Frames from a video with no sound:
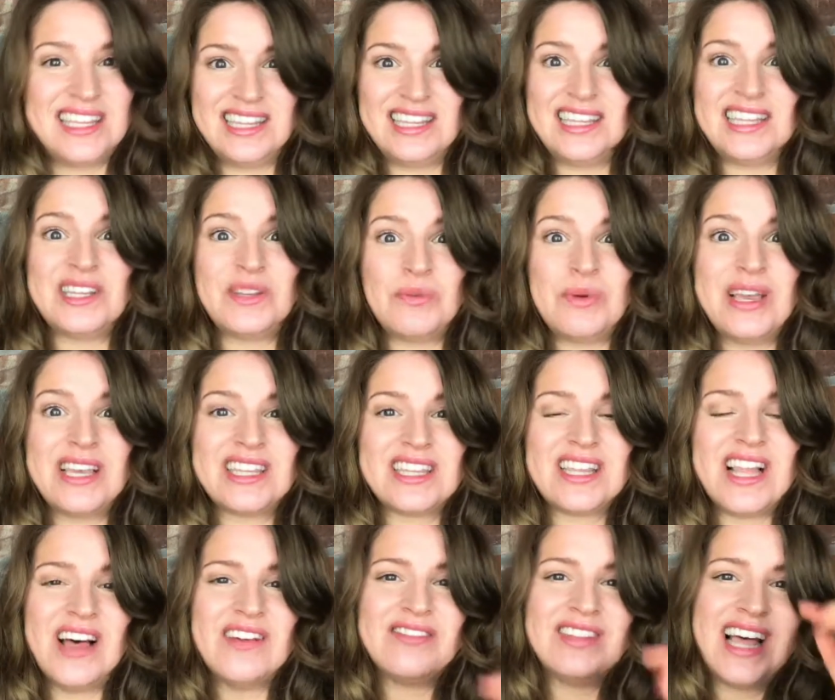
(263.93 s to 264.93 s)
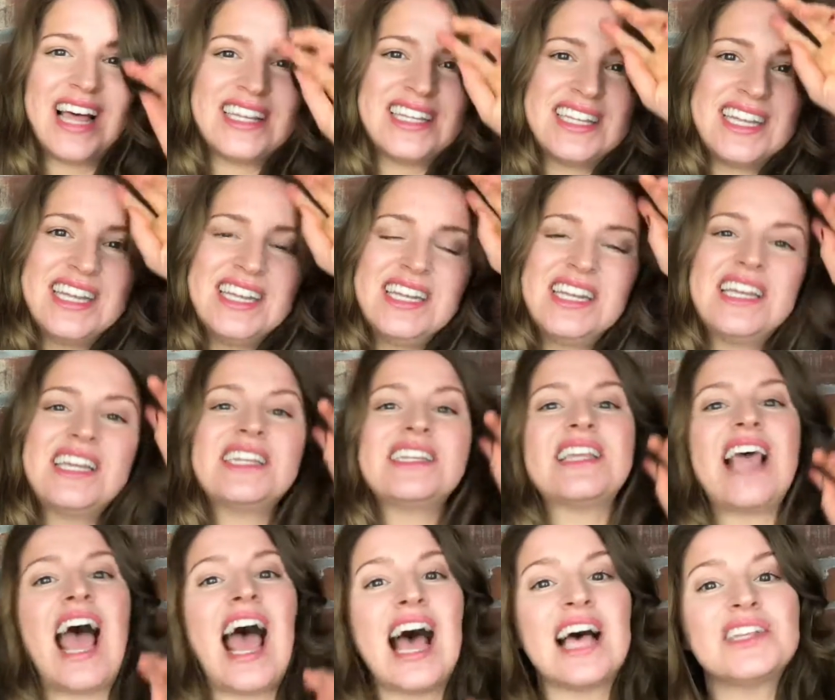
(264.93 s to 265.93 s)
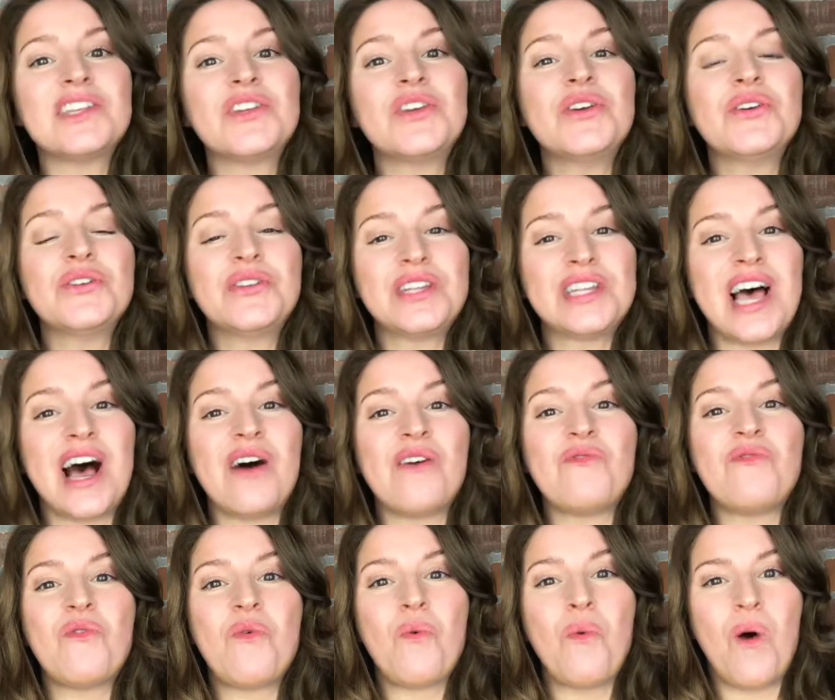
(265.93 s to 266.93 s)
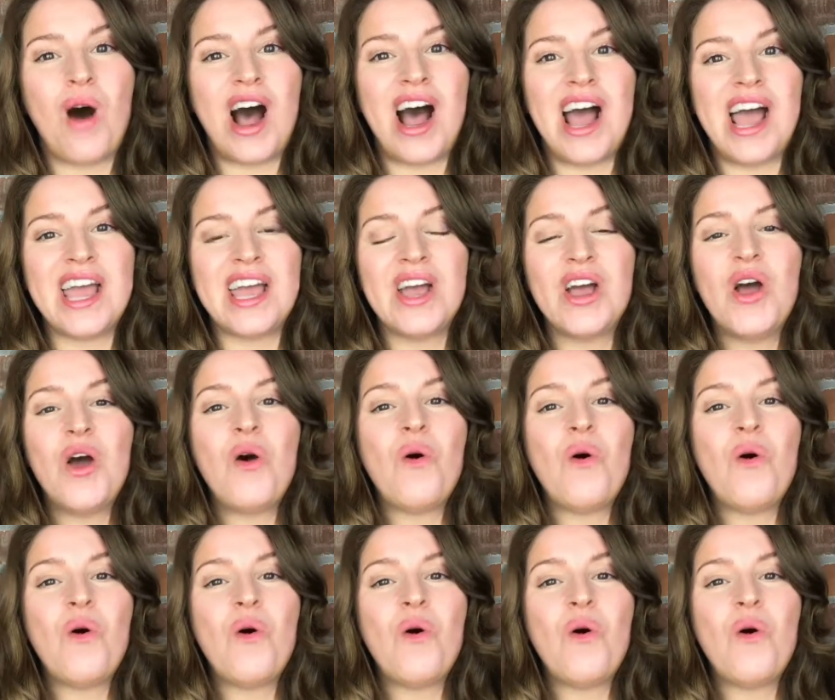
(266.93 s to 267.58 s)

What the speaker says: this week's love lesson is ask yourself why.